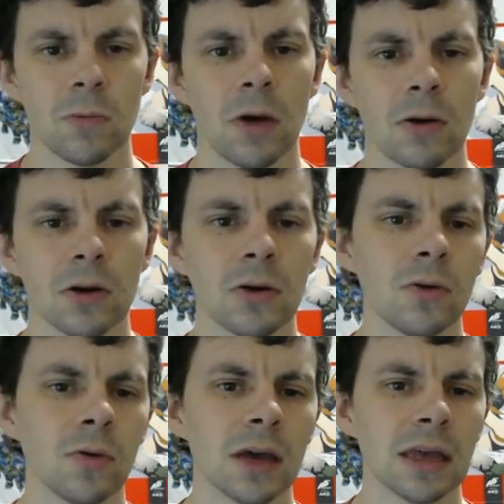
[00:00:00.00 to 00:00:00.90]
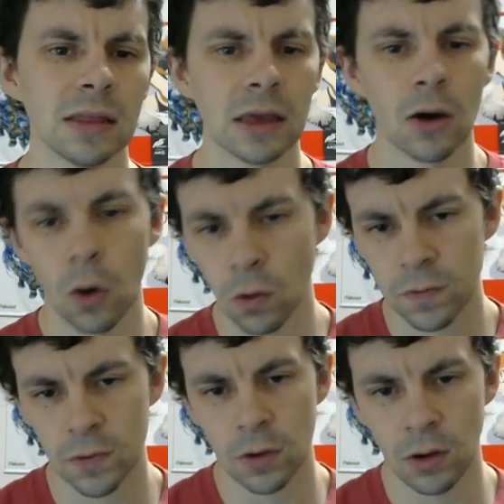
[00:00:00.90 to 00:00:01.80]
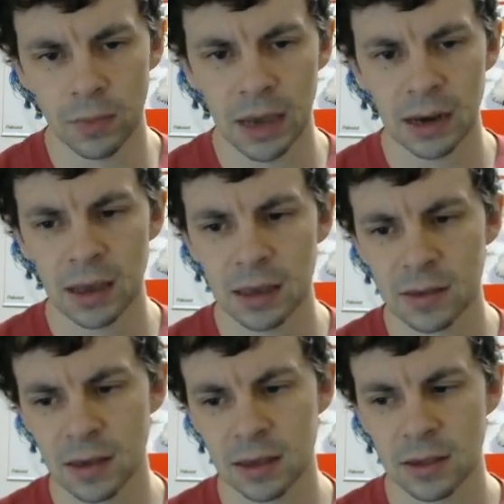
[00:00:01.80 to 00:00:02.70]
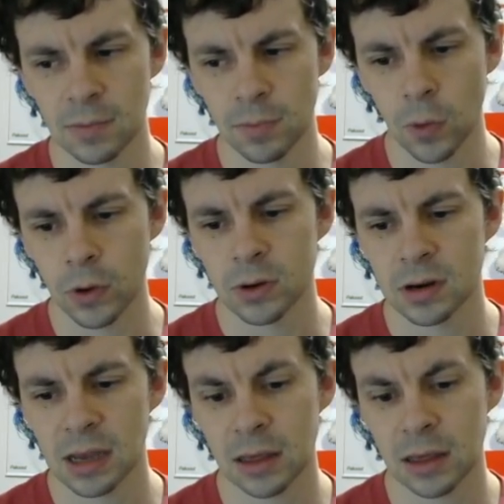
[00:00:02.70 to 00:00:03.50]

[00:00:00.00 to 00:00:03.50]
Raryu in the overall meta is as important